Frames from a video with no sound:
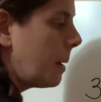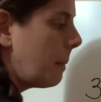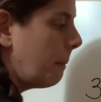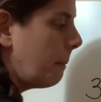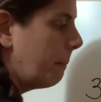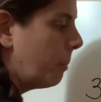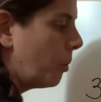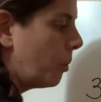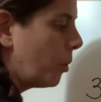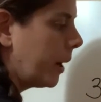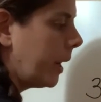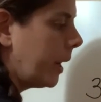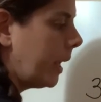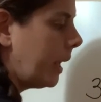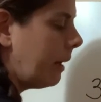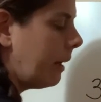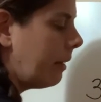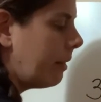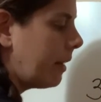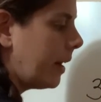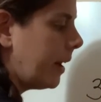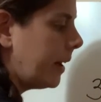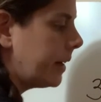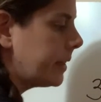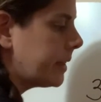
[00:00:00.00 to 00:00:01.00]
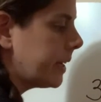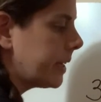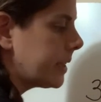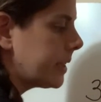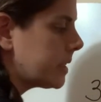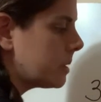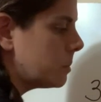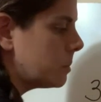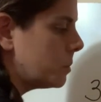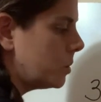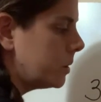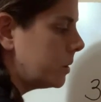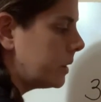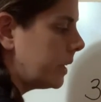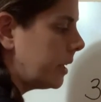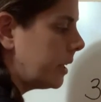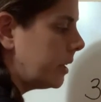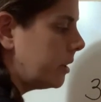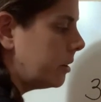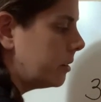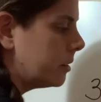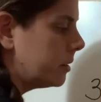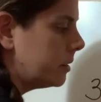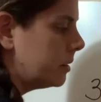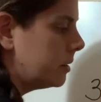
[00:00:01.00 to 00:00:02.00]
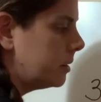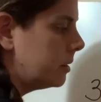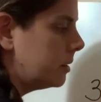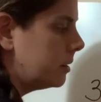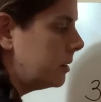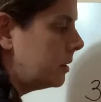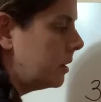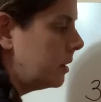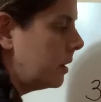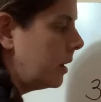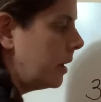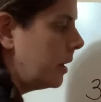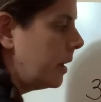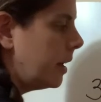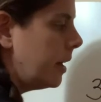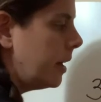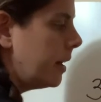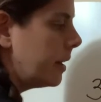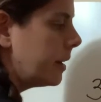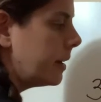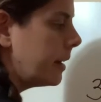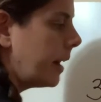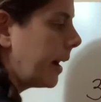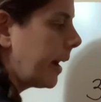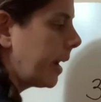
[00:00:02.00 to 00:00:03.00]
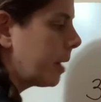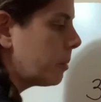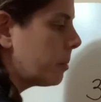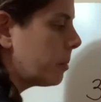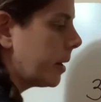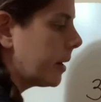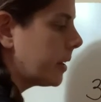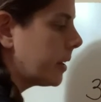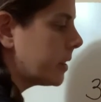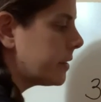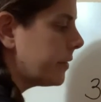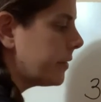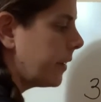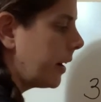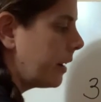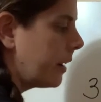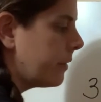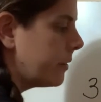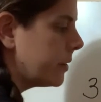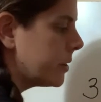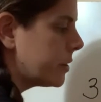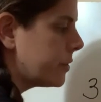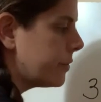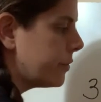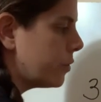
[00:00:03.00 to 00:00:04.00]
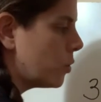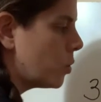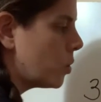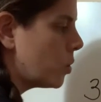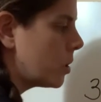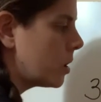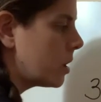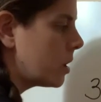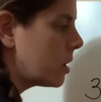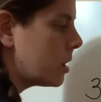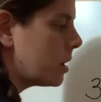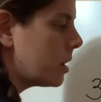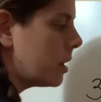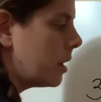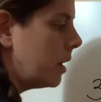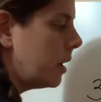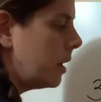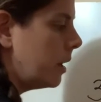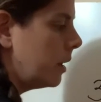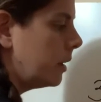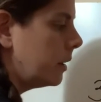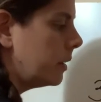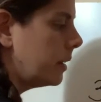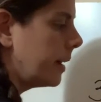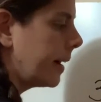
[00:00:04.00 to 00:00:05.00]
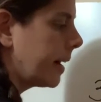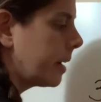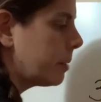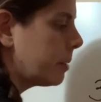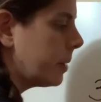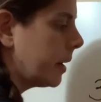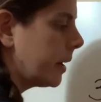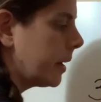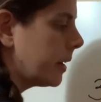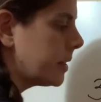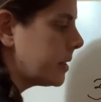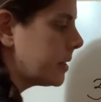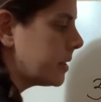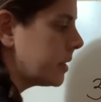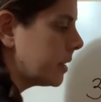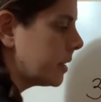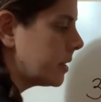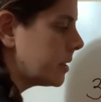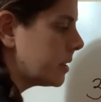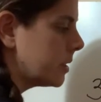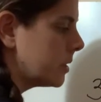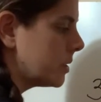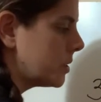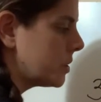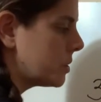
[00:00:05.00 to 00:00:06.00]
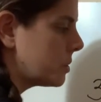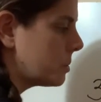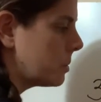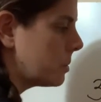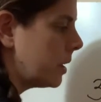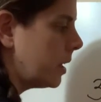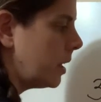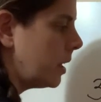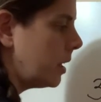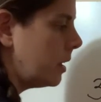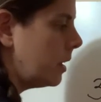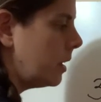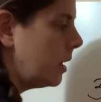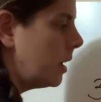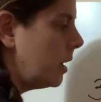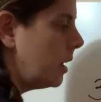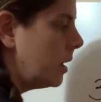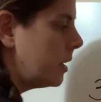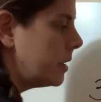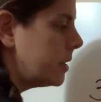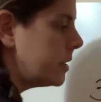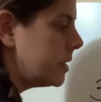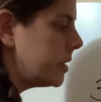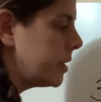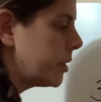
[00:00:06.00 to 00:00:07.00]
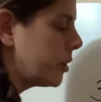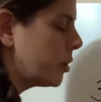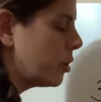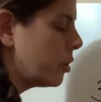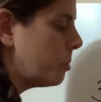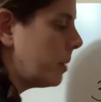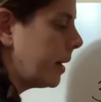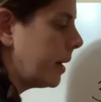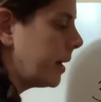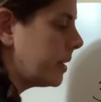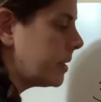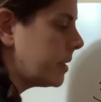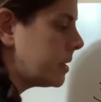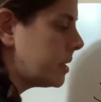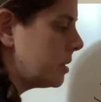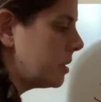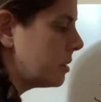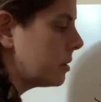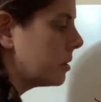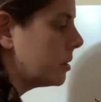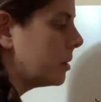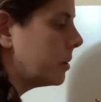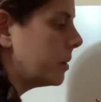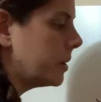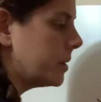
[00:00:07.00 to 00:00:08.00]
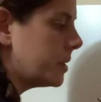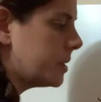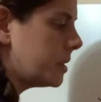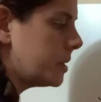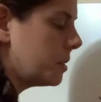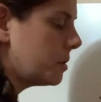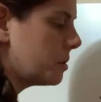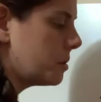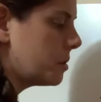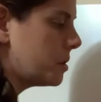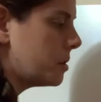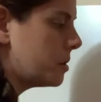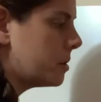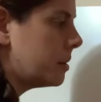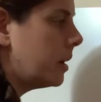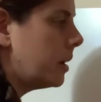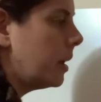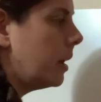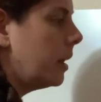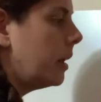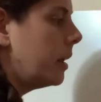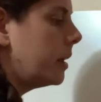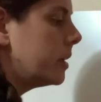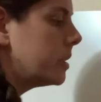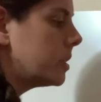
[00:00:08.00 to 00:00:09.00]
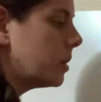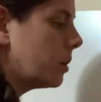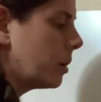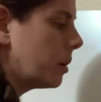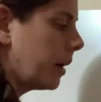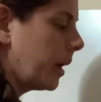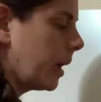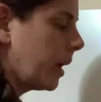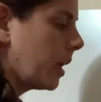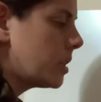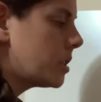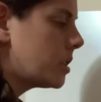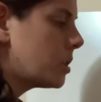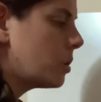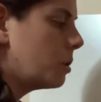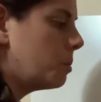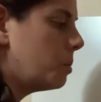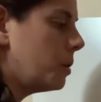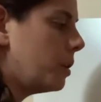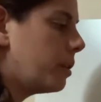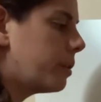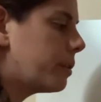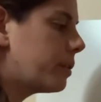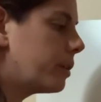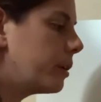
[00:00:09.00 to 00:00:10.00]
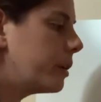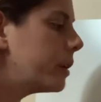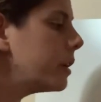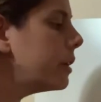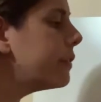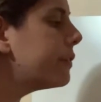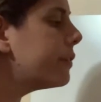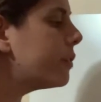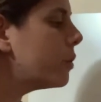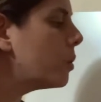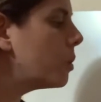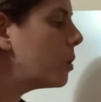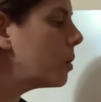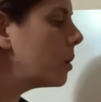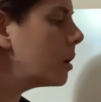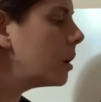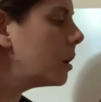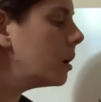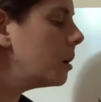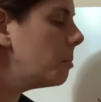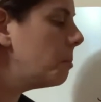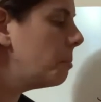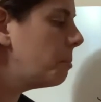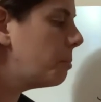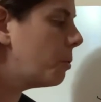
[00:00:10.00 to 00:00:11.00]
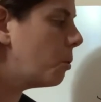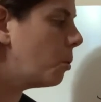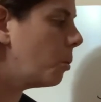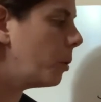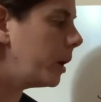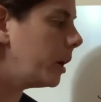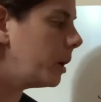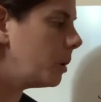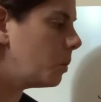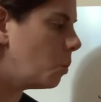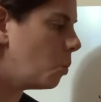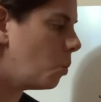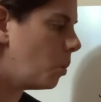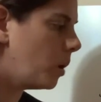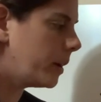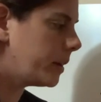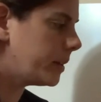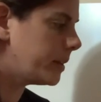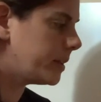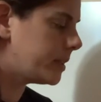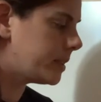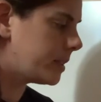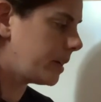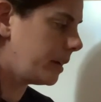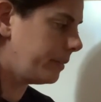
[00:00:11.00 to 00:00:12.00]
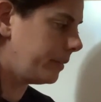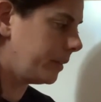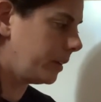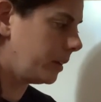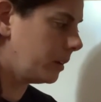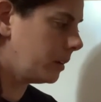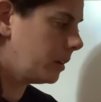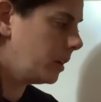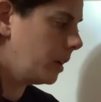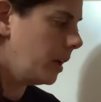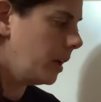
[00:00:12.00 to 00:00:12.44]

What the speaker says: Bring that decimal down. 9 minus 5 is 4, 9 minus 6 is 3, 0 minus 0 is 0. So our answer would be 34.17.